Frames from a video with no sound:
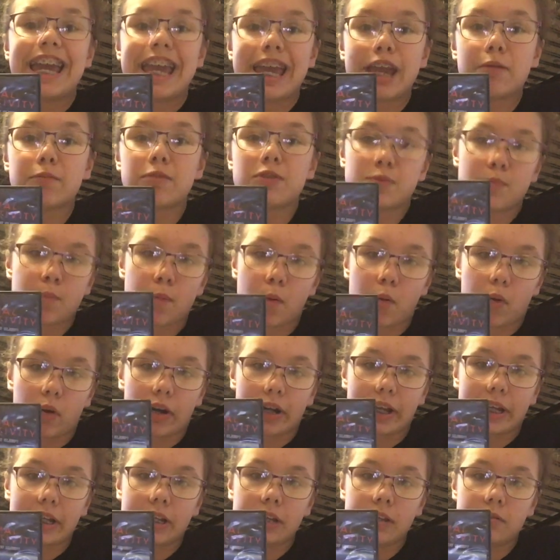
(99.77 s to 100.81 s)
It was
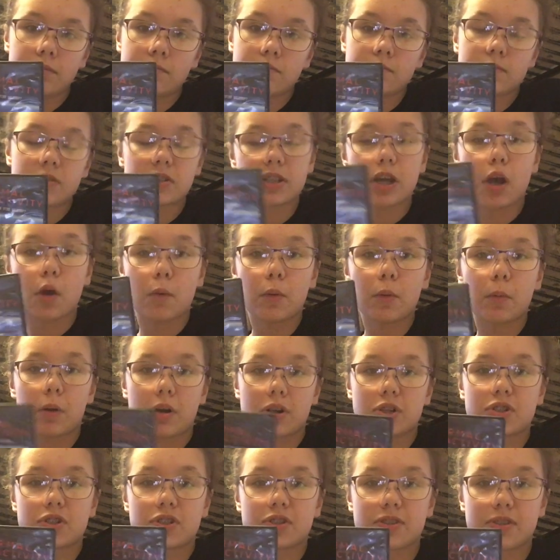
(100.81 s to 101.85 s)
boring, so we
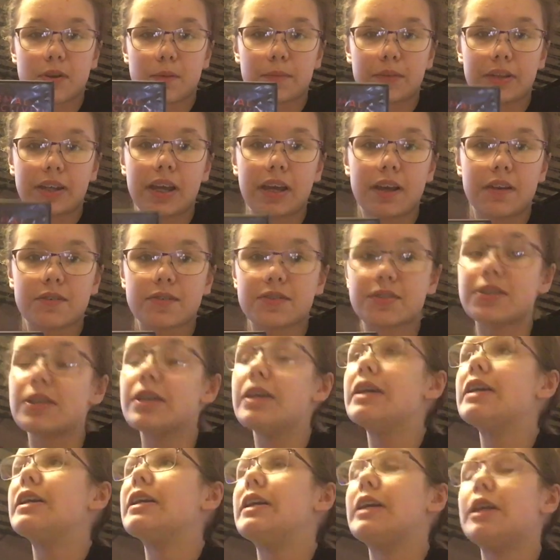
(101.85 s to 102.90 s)
watched something else.
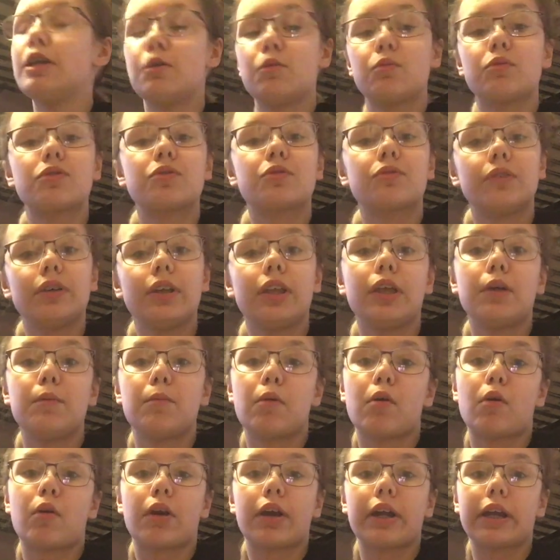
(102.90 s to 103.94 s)
It was really
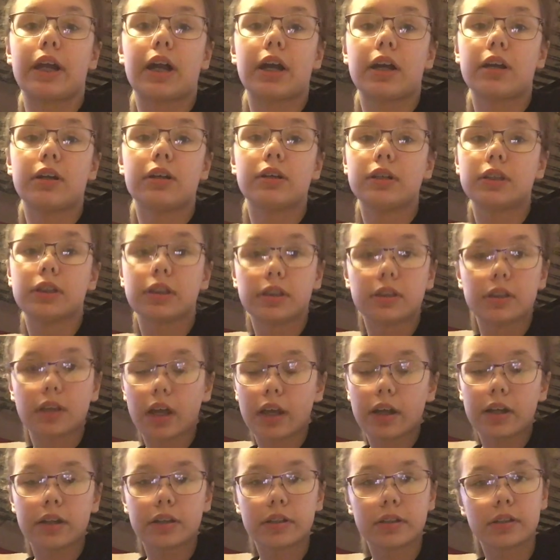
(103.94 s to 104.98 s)
boring. I couldn't
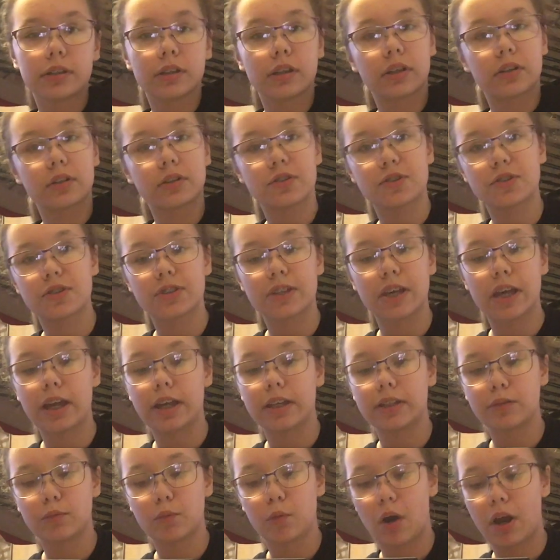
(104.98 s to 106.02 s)

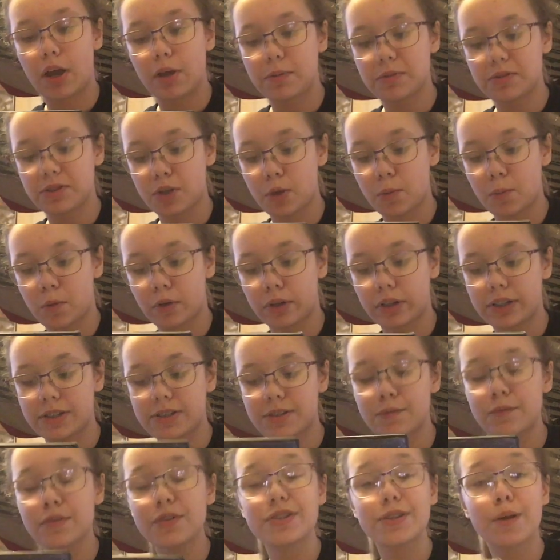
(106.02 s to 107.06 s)
understand why it was so boring, because
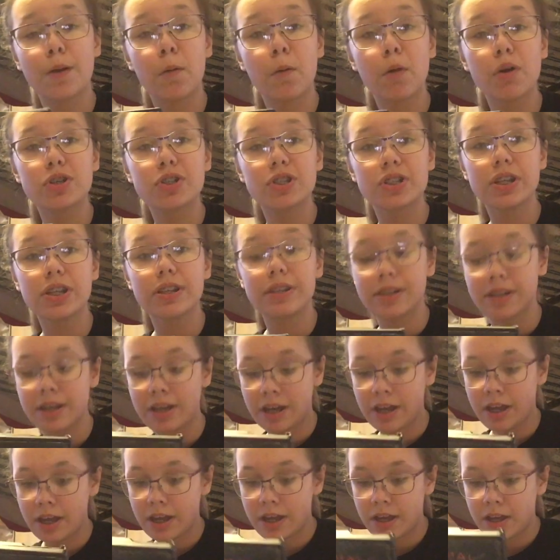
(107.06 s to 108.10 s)
the first time I watched it,
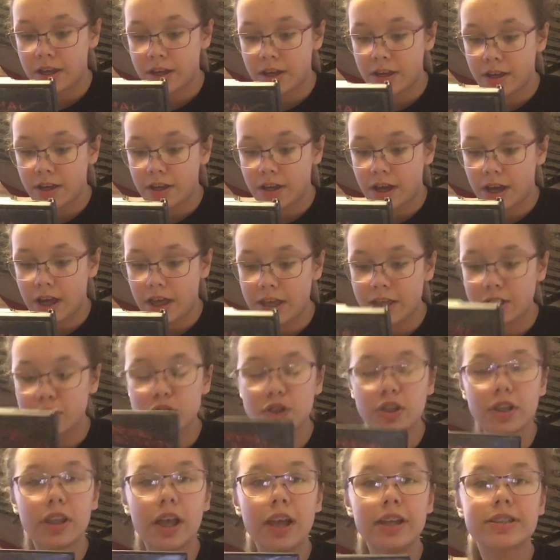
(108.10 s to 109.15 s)
I
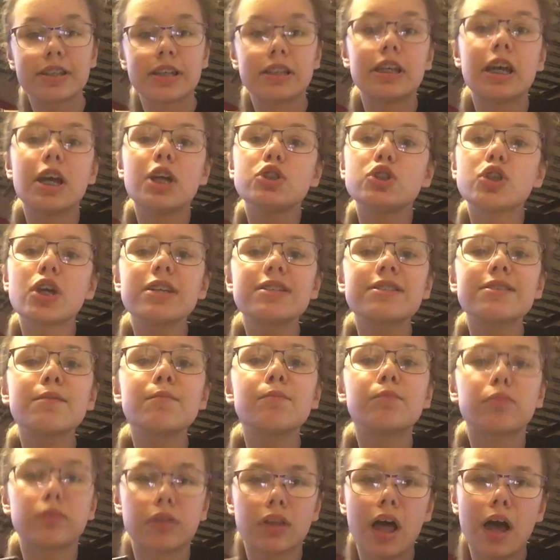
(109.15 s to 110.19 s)
actually liked it.
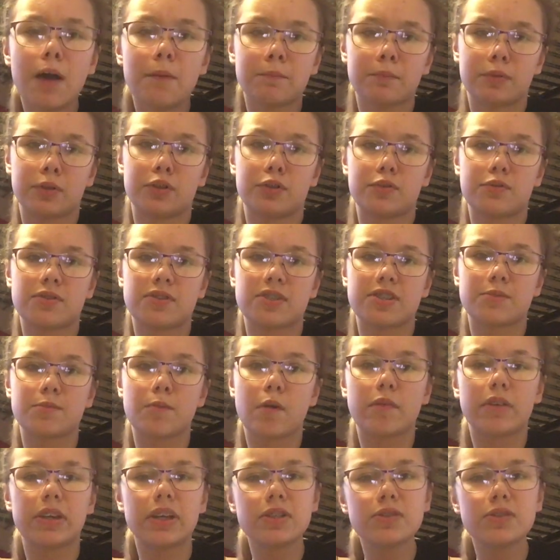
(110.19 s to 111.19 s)
Jason Blum produced this movie.